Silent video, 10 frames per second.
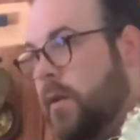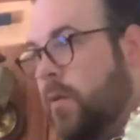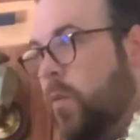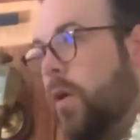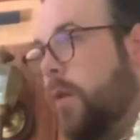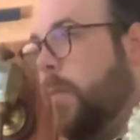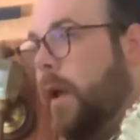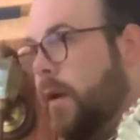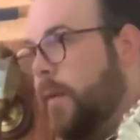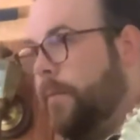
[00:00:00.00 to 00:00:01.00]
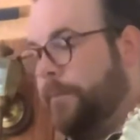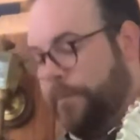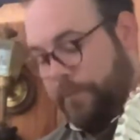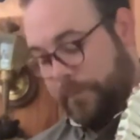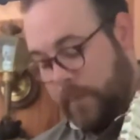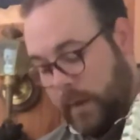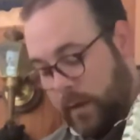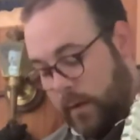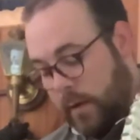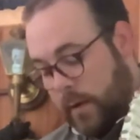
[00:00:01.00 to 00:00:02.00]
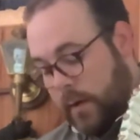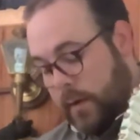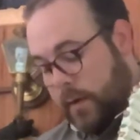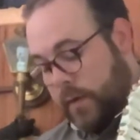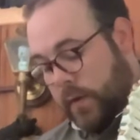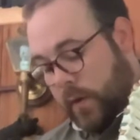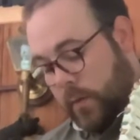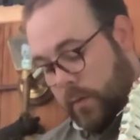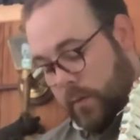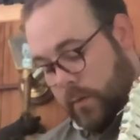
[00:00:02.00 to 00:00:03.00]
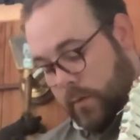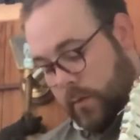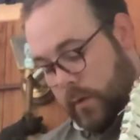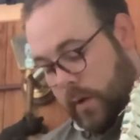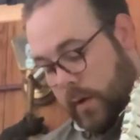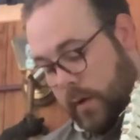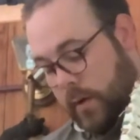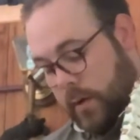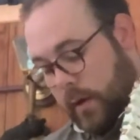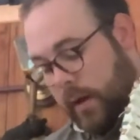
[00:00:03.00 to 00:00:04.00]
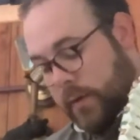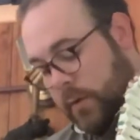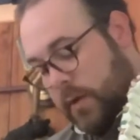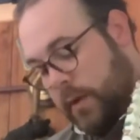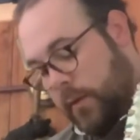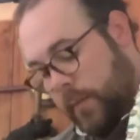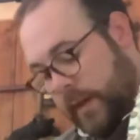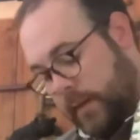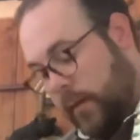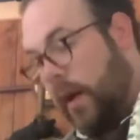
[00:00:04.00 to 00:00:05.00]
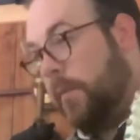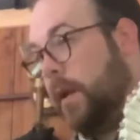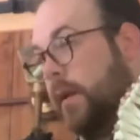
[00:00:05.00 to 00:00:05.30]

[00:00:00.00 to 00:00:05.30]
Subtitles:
work better? So I told you a little misalignment